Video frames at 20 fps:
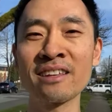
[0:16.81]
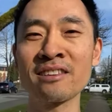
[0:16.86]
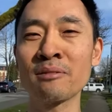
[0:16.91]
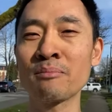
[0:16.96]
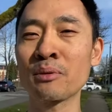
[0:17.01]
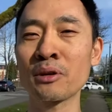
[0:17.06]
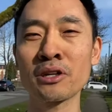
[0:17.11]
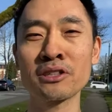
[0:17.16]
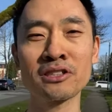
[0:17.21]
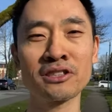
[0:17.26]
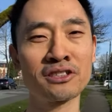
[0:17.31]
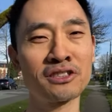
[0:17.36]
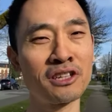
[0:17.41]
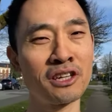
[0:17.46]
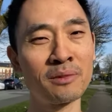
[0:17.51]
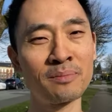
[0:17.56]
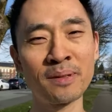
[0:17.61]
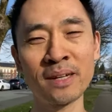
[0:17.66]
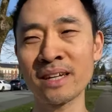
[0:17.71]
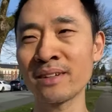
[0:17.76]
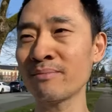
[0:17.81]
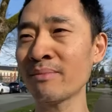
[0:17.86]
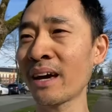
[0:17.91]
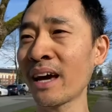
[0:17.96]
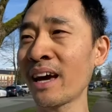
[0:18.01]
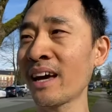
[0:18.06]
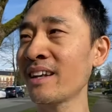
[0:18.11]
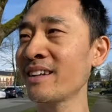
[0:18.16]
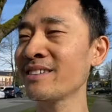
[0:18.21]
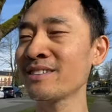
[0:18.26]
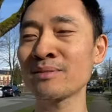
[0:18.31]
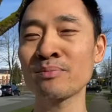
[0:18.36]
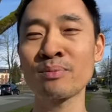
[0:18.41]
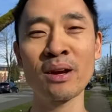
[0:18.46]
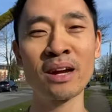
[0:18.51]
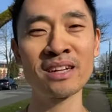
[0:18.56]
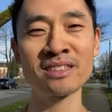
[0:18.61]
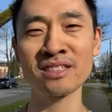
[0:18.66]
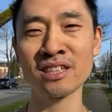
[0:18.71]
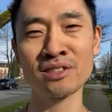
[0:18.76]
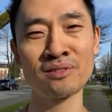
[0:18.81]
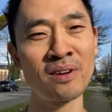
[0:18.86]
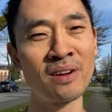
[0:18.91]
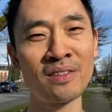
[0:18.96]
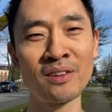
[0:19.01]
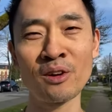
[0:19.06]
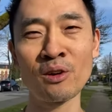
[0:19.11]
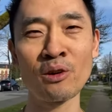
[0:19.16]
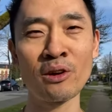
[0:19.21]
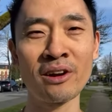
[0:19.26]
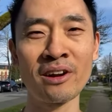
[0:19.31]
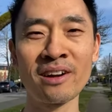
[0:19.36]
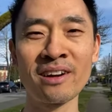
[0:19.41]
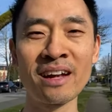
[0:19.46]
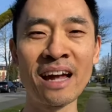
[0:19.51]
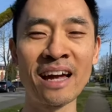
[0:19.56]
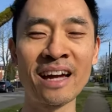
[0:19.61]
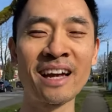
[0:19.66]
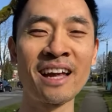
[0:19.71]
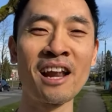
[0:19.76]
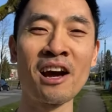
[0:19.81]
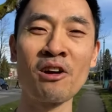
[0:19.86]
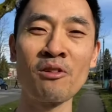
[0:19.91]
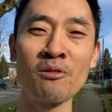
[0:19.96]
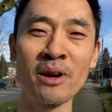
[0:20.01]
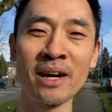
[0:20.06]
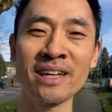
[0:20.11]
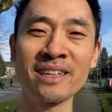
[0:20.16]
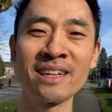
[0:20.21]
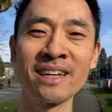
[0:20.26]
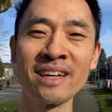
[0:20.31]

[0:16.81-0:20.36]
the birds are chirping, man, spring is just around the corner. I cannot wait.